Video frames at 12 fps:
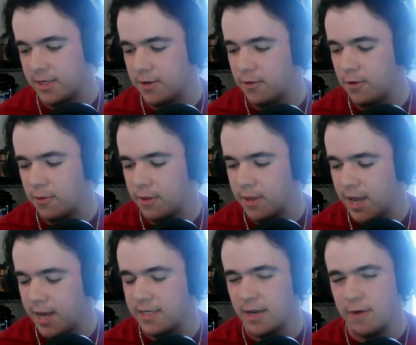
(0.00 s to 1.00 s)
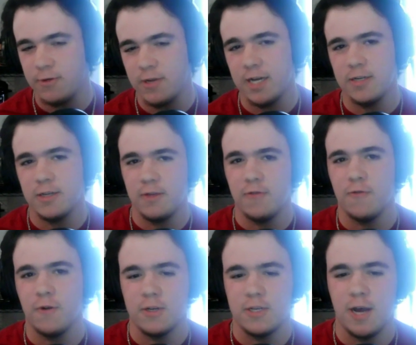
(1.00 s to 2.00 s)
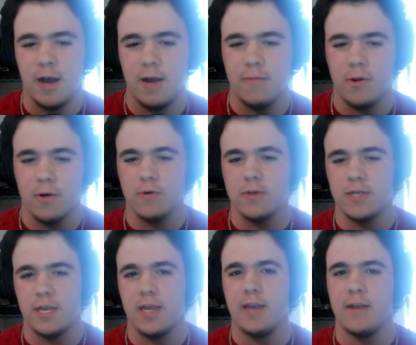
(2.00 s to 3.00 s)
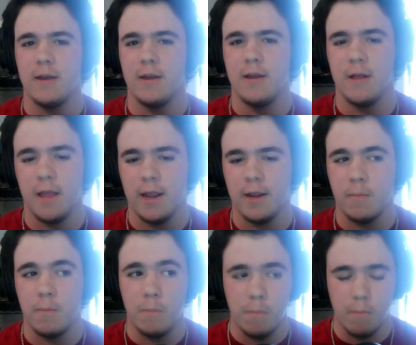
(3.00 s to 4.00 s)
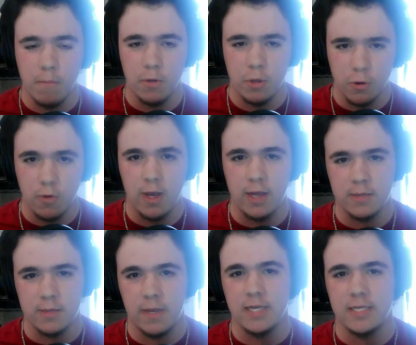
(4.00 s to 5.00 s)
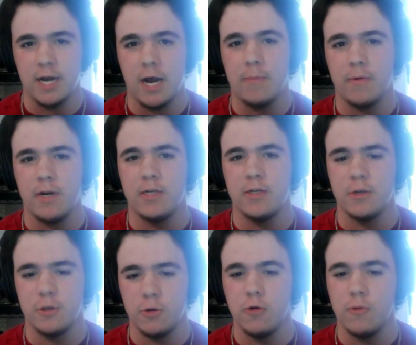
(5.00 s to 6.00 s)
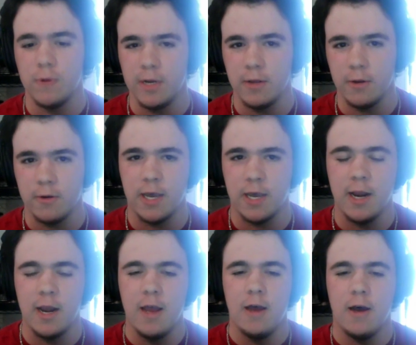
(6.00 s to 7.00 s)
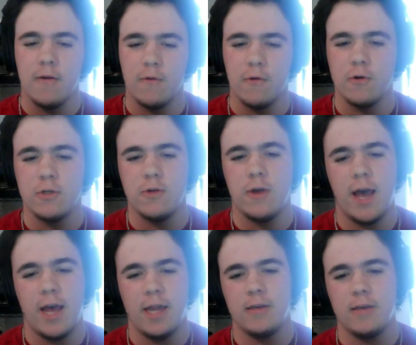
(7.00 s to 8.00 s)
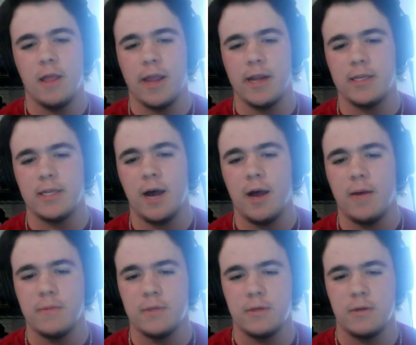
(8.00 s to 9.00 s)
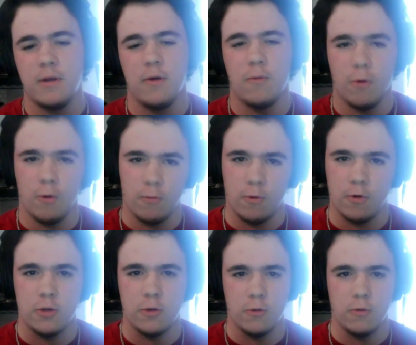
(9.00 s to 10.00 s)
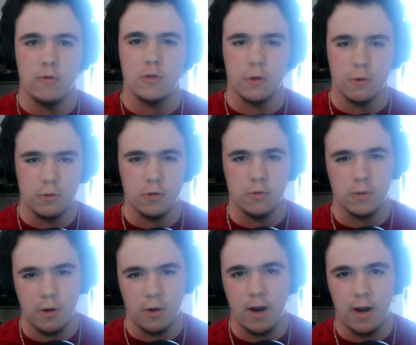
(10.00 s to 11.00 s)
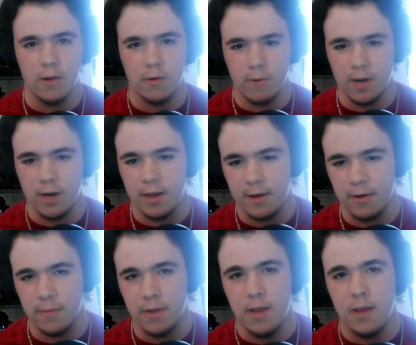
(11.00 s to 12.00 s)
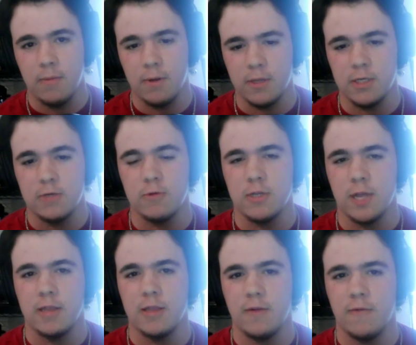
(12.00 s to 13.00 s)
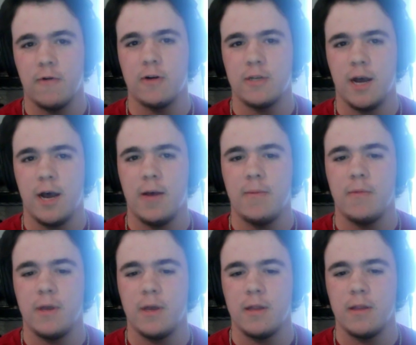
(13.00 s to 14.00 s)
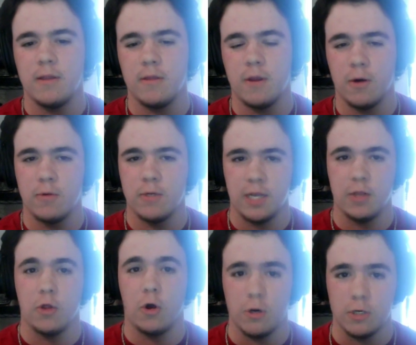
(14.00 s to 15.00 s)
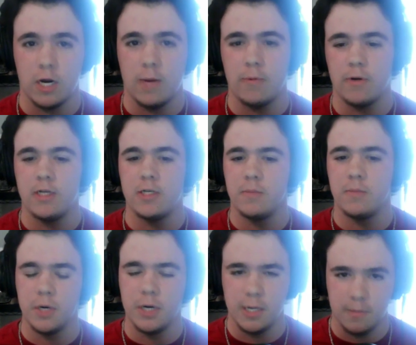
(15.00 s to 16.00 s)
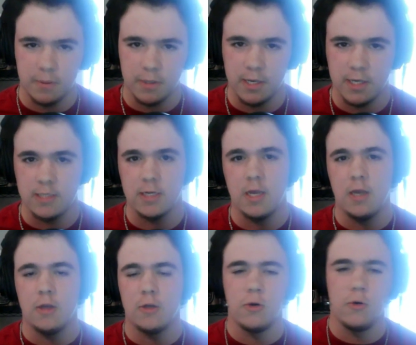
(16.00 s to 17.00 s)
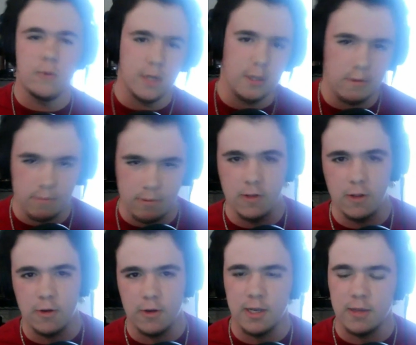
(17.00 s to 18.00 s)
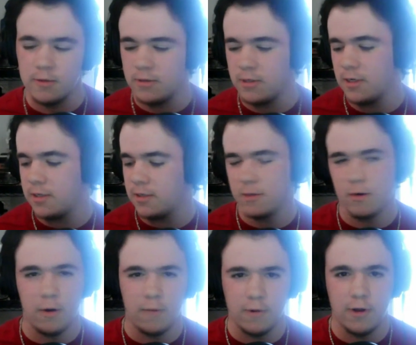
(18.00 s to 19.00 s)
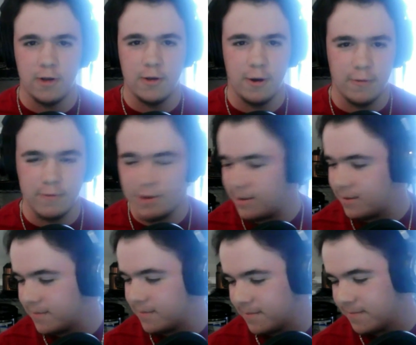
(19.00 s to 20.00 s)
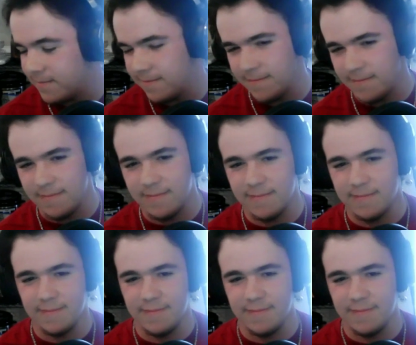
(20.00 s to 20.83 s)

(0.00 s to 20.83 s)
to go along with that is that was actually the first time there was a like U.S. based operation to relocate. Of course, you had like times World War II, soldiers would go out of their way to help, but this was like the first time that there was a large operation put in place to relocate those citizens. Sorry for cutting you off there.